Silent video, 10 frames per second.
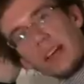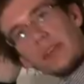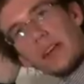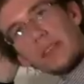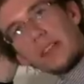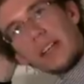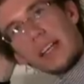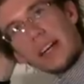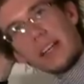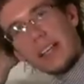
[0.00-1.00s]
if you're ever
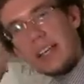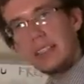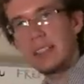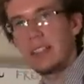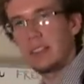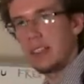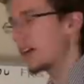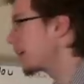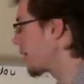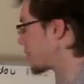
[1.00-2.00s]
looking at a key signature,
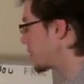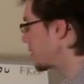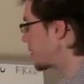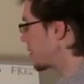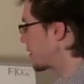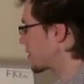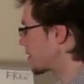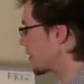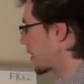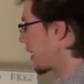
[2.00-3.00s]
all you have to do is
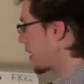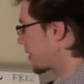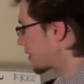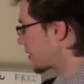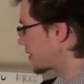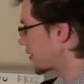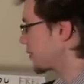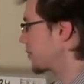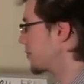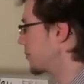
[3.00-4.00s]
look at
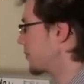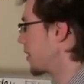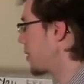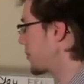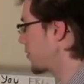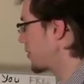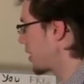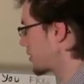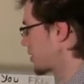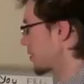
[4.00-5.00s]
how many
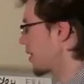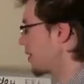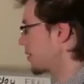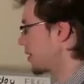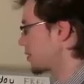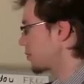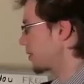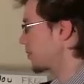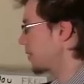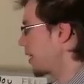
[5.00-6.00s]
flats does it have? It has
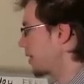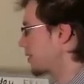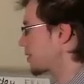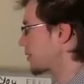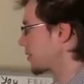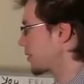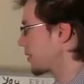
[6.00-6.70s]
3 flats.